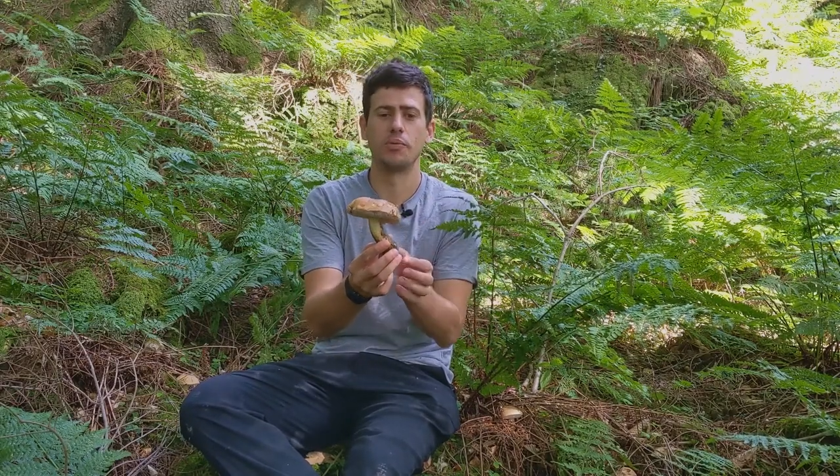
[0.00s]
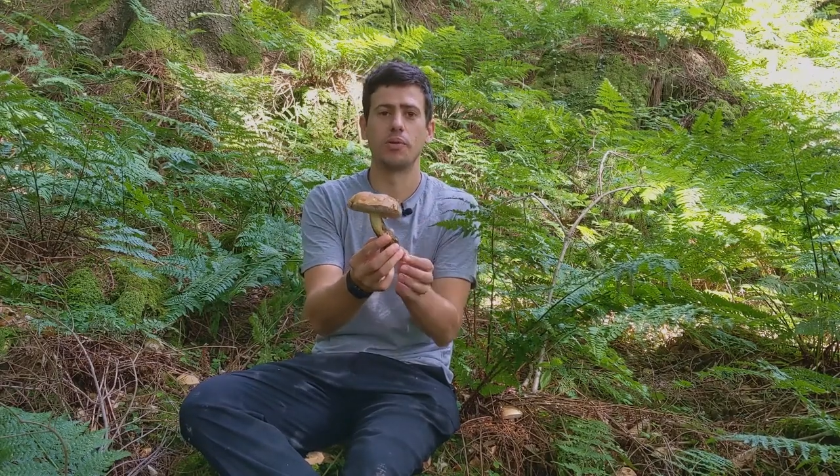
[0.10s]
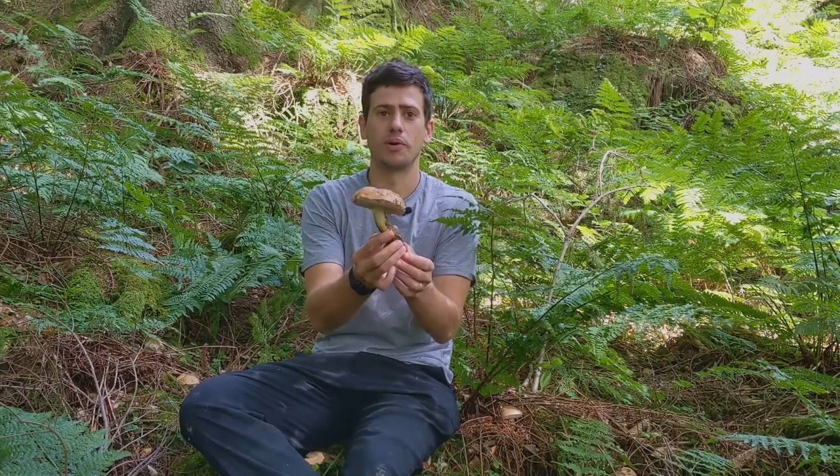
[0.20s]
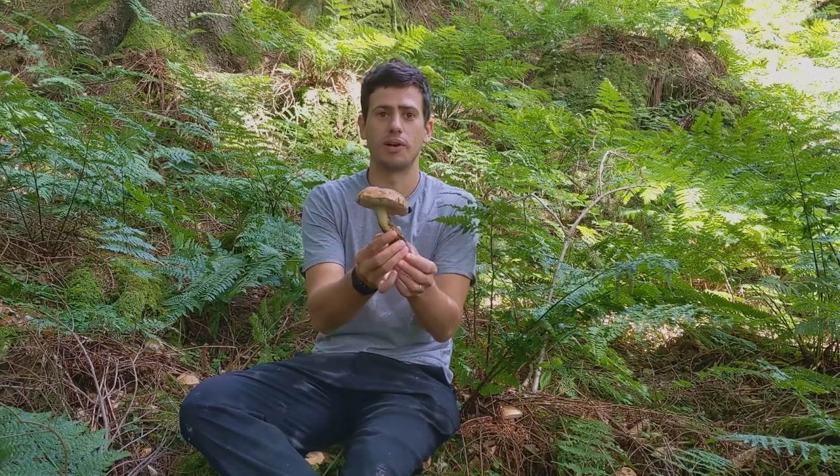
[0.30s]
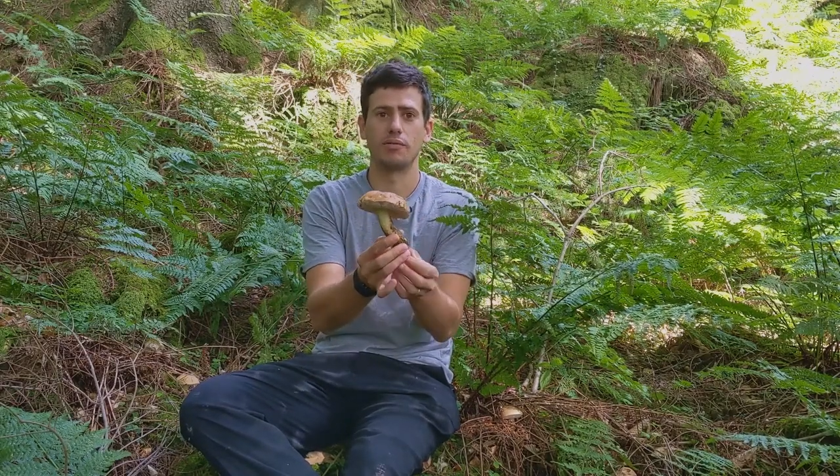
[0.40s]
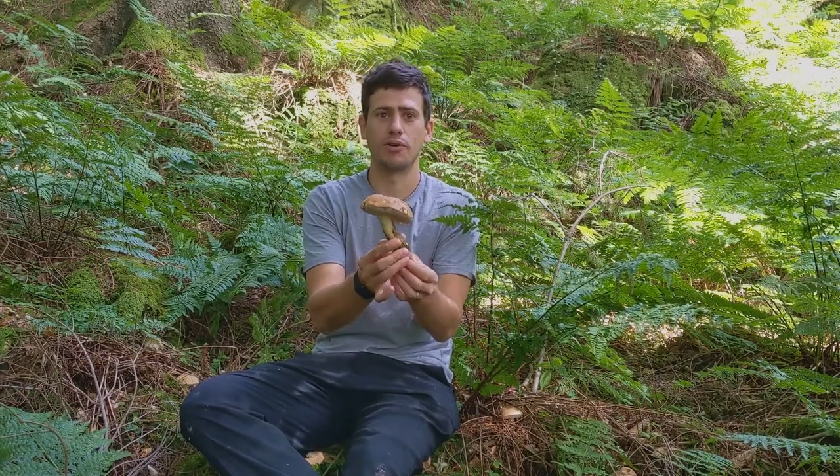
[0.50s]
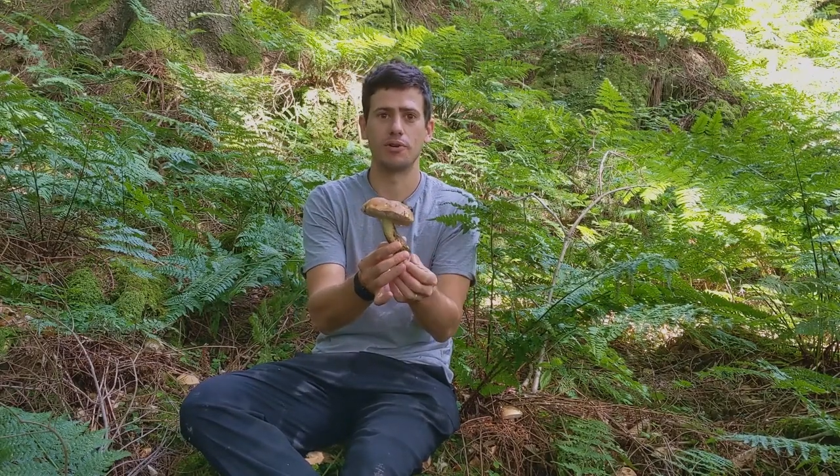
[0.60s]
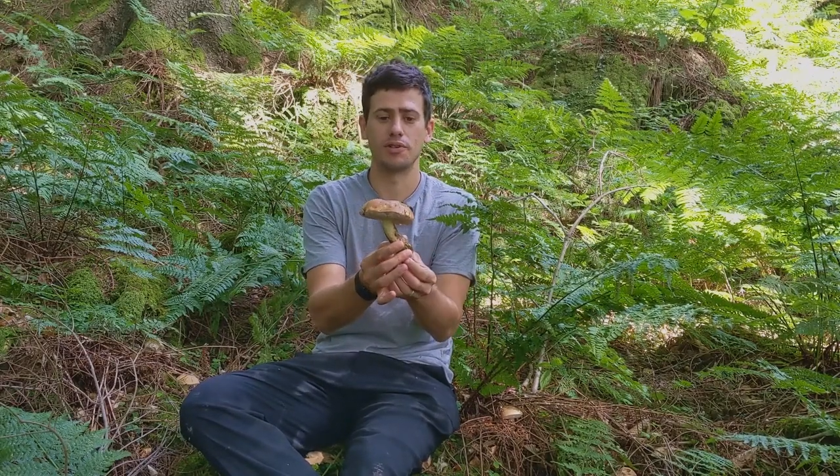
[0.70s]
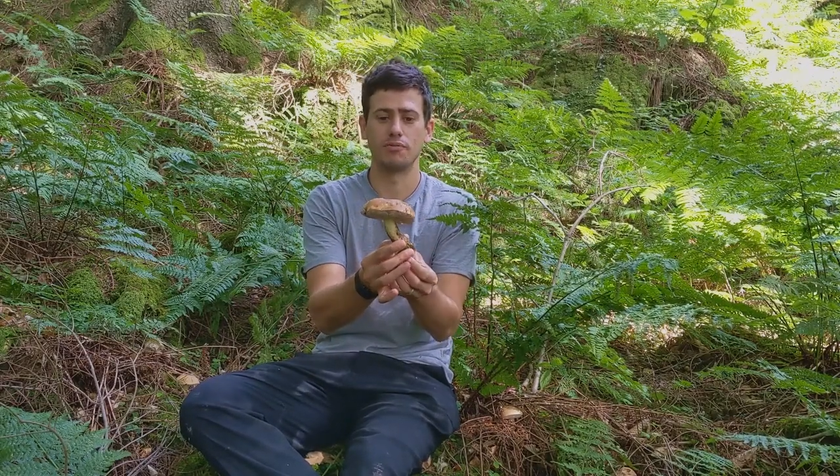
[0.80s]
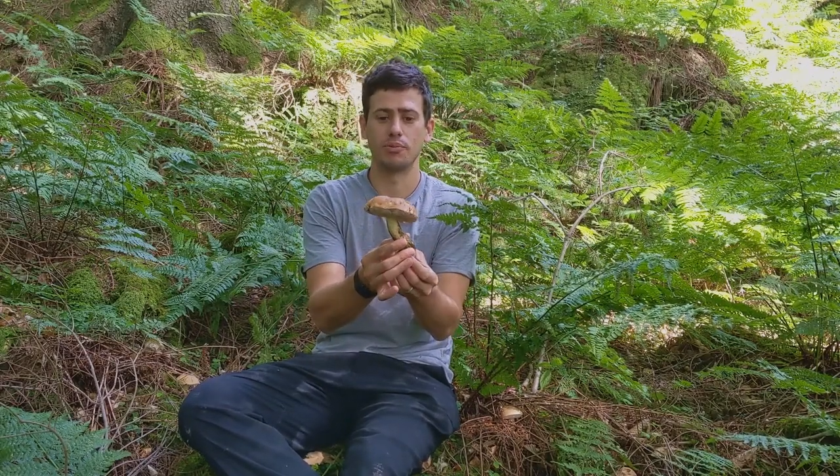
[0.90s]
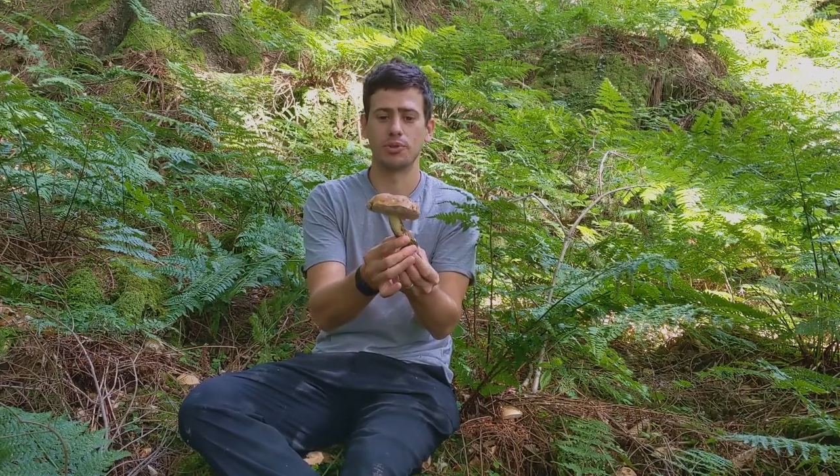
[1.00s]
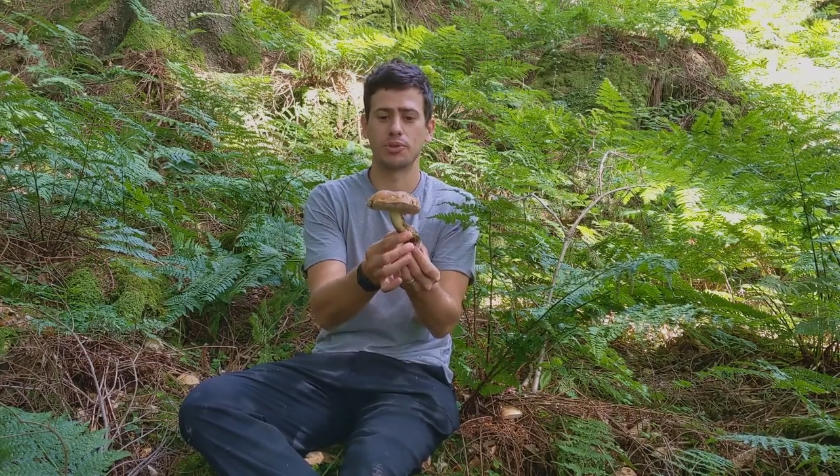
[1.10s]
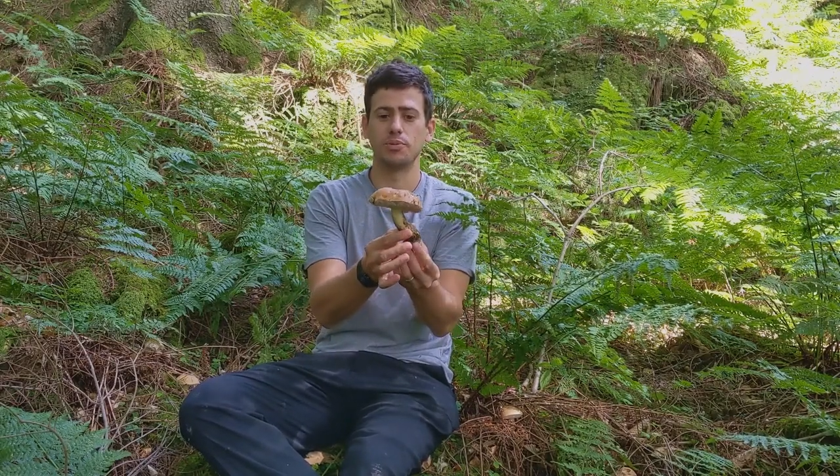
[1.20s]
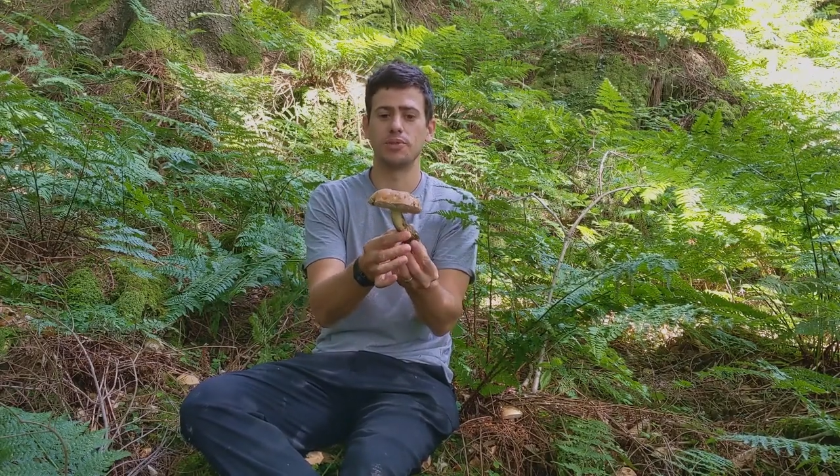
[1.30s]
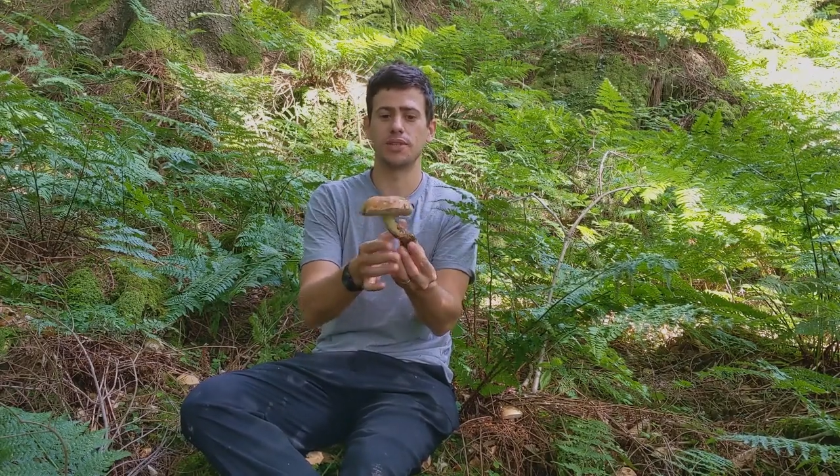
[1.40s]
when we're out foraging for
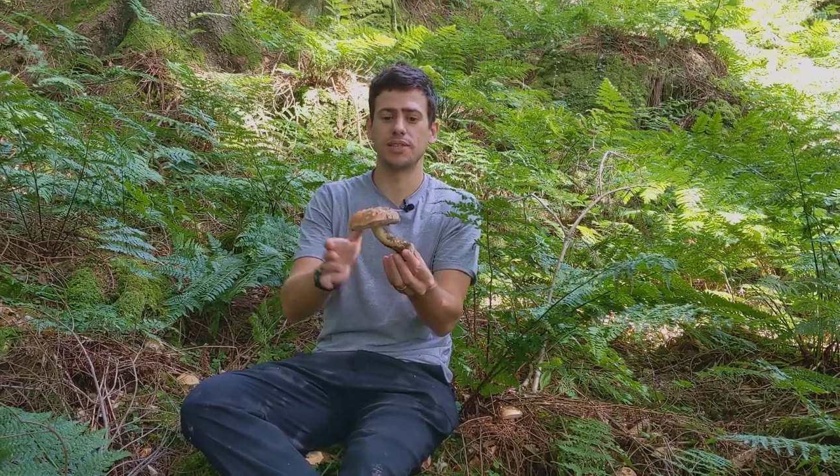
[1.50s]
mushrooms.